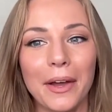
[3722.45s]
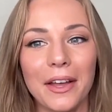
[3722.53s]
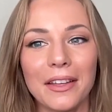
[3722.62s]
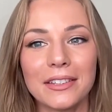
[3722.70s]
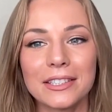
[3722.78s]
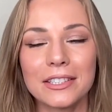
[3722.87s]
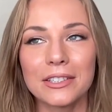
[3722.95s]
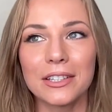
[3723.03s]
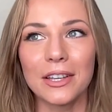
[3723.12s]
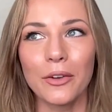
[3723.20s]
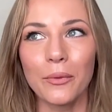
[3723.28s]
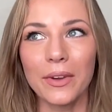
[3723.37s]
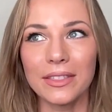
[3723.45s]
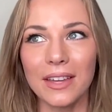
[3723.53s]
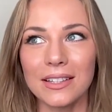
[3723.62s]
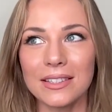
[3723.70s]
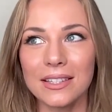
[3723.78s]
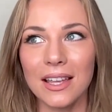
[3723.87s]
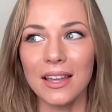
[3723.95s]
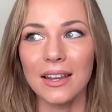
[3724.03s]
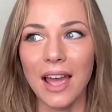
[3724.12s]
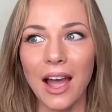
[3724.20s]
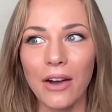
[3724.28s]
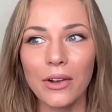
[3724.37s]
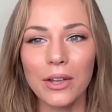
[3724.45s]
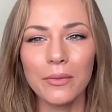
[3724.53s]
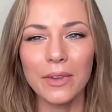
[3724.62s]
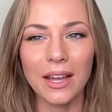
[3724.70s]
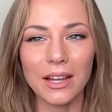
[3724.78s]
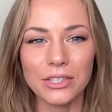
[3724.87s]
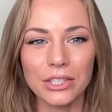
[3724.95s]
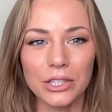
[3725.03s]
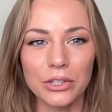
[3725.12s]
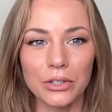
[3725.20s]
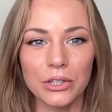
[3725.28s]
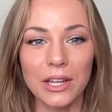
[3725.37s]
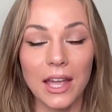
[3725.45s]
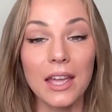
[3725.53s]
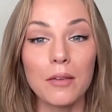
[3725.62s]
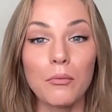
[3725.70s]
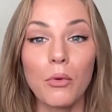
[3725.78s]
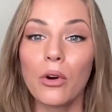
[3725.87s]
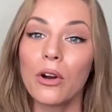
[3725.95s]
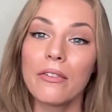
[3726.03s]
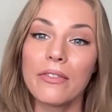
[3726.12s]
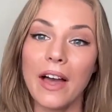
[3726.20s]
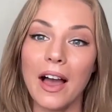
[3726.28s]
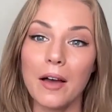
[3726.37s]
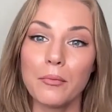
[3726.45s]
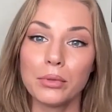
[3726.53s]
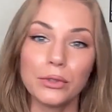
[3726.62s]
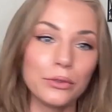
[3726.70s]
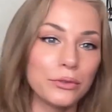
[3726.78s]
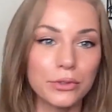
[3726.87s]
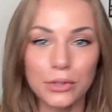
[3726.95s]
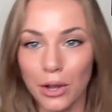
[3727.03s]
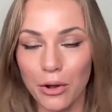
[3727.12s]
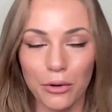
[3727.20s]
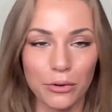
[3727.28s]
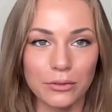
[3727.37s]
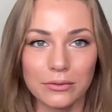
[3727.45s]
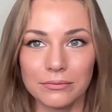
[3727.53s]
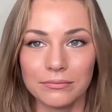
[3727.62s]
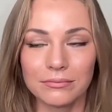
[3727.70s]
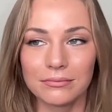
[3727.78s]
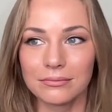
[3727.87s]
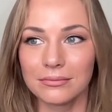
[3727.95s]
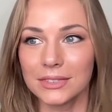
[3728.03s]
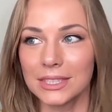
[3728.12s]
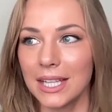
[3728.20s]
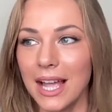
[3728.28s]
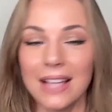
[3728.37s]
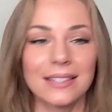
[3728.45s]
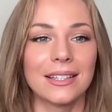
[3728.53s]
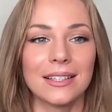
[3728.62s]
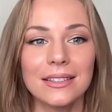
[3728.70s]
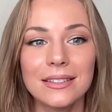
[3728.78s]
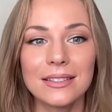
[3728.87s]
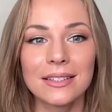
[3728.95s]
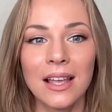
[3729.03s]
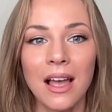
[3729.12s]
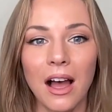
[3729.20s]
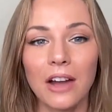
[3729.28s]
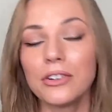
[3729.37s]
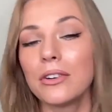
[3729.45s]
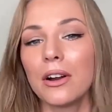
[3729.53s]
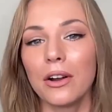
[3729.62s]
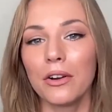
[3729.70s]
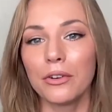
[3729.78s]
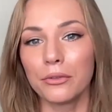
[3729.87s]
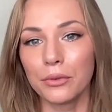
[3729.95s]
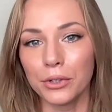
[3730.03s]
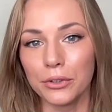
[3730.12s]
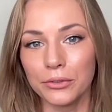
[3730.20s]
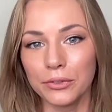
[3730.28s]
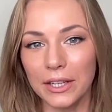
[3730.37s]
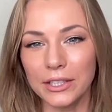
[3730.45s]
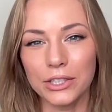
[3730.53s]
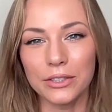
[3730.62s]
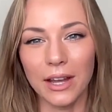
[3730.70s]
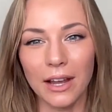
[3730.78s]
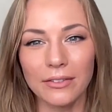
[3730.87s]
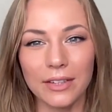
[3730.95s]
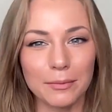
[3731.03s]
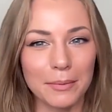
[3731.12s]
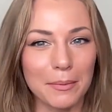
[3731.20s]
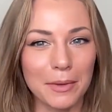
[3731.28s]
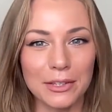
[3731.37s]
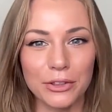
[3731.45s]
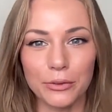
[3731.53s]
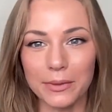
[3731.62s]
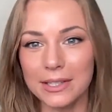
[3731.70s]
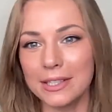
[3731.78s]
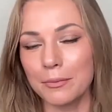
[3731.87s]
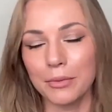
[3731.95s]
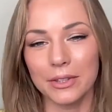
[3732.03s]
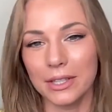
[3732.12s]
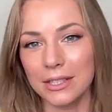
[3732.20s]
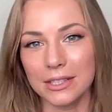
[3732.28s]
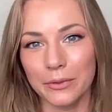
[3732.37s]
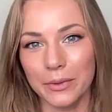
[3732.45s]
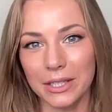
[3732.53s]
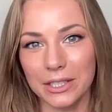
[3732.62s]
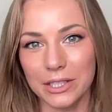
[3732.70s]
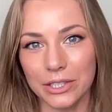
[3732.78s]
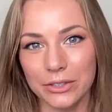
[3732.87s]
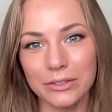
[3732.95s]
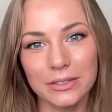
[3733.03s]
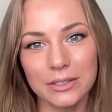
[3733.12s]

But with that said, how can we actually create more of that blue zone essence under our own roof? Like, do you have maybe 3 simple things that we could do?